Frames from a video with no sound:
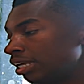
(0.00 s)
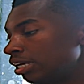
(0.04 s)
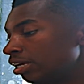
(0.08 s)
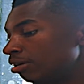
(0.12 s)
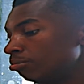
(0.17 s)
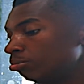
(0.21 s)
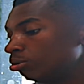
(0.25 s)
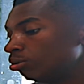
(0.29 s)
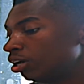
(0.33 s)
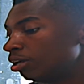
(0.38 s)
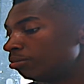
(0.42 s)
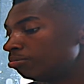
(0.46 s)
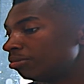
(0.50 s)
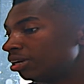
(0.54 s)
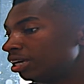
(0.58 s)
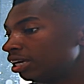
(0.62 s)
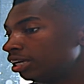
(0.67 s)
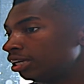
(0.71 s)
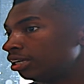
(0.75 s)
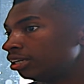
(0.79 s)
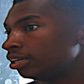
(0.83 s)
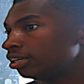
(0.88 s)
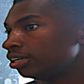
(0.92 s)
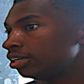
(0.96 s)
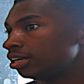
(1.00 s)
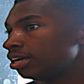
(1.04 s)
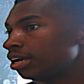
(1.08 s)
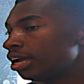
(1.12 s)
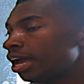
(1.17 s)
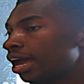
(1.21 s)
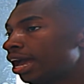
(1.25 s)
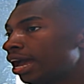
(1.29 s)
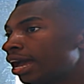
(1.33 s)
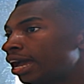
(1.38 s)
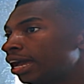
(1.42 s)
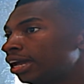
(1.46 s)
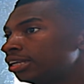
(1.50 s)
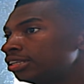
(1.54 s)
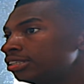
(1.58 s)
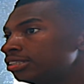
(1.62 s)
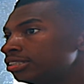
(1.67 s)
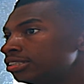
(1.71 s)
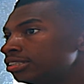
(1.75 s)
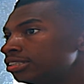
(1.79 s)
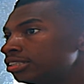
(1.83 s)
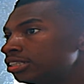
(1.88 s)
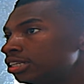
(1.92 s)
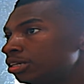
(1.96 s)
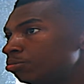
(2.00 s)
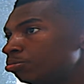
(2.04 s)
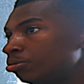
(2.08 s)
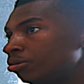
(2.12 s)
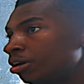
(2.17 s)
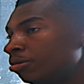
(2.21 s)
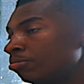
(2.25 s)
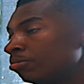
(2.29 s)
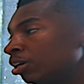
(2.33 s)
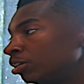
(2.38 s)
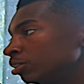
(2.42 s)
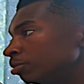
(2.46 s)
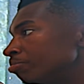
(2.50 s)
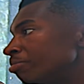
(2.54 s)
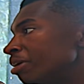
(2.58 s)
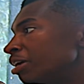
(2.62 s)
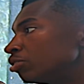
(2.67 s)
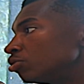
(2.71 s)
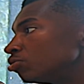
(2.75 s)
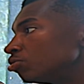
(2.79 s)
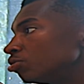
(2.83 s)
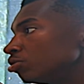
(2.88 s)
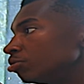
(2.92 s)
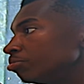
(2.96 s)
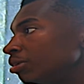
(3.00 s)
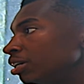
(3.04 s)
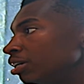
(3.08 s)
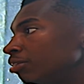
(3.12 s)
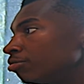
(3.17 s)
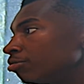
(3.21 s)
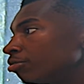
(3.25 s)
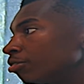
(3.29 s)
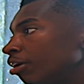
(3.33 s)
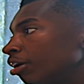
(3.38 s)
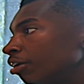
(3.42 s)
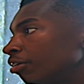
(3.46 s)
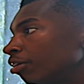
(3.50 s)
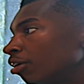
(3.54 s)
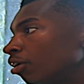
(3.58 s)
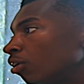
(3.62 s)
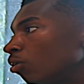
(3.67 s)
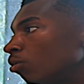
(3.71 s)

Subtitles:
And he employed me, and he pretty much mentored me throughout the